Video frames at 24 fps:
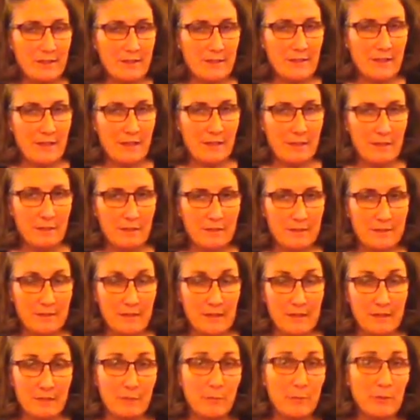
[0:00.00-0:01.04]
a
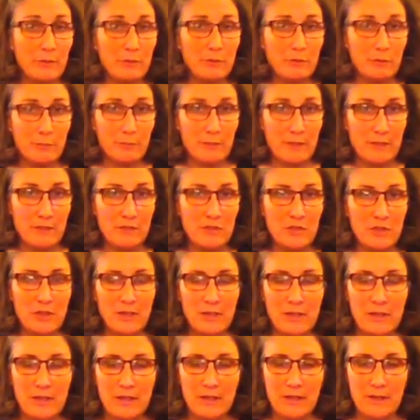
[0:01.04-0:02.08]
site of pilgrimage,
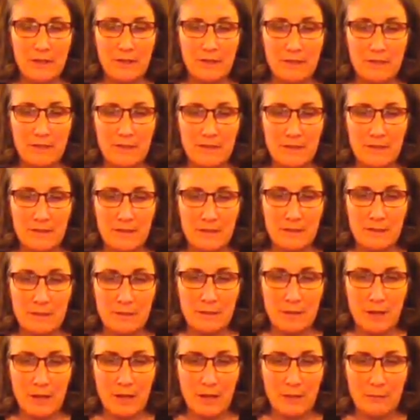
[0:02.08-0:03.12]

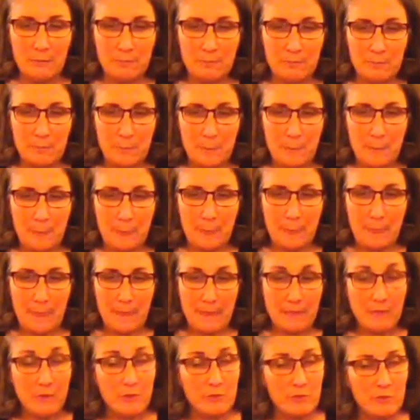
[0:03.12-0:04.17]

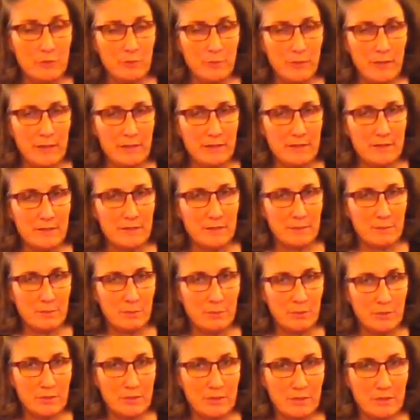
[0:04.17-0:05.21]
those who practice the
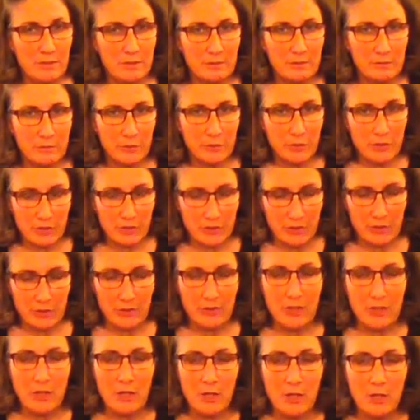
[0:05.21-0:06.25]
Buddhist
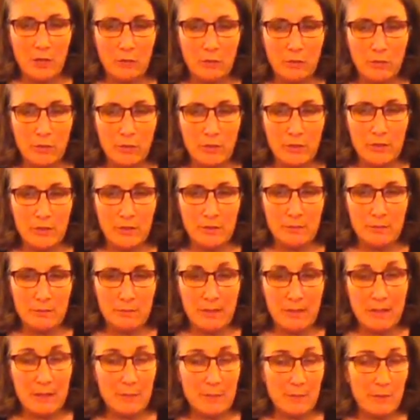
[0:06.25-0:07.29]
tradition would
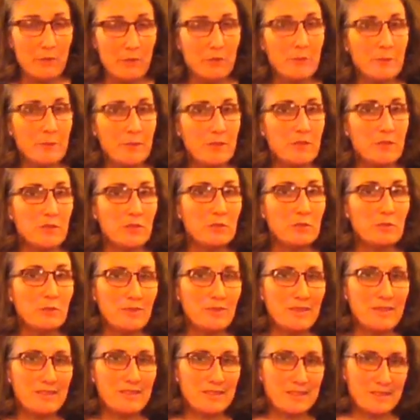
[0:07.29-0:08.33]
make a pilgrimage to
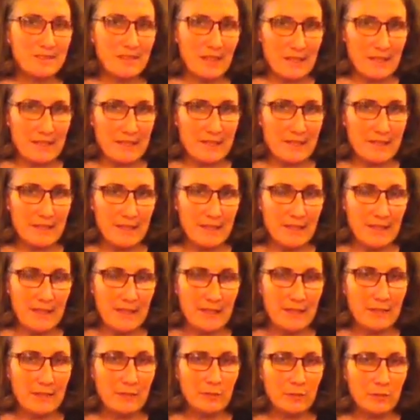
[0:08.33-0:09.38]
this site
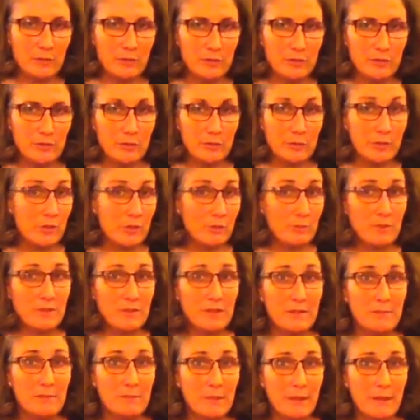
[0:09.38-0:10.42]
in order to
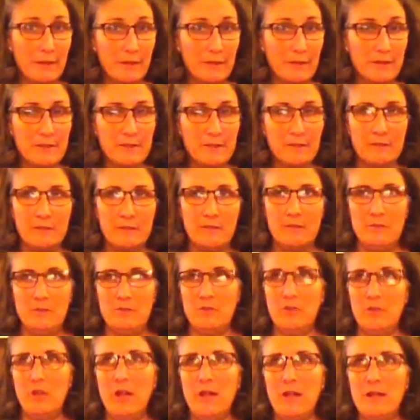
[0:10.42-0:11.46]
accumulate merit. In
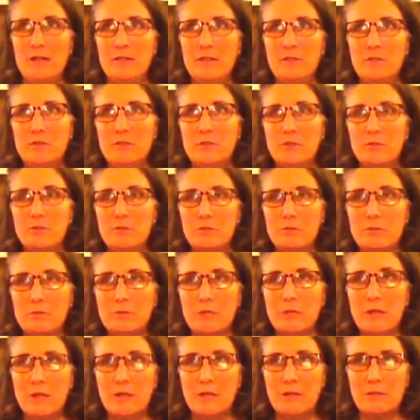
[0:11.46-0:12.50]
trying to
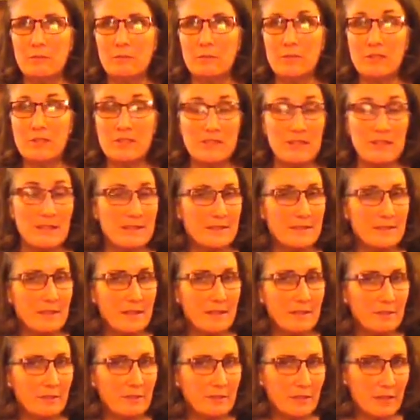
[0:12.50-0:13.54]
reach that
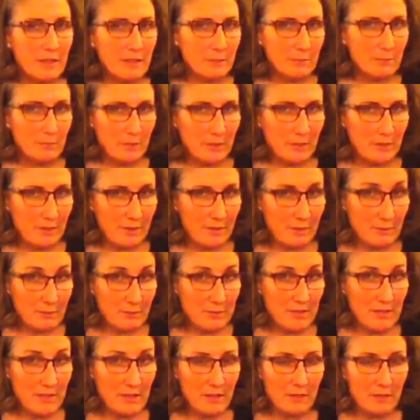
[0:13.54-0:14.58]
state of enlightenment
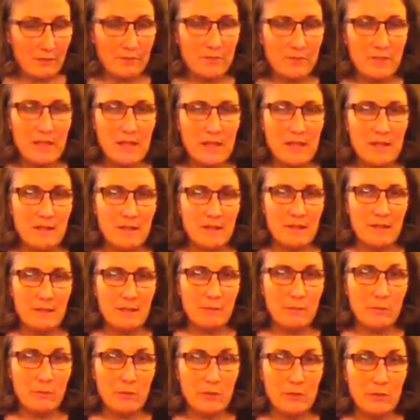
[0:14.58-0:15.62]
themselves,
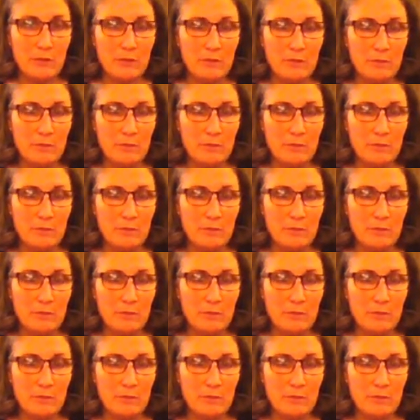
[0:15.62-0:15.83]
they would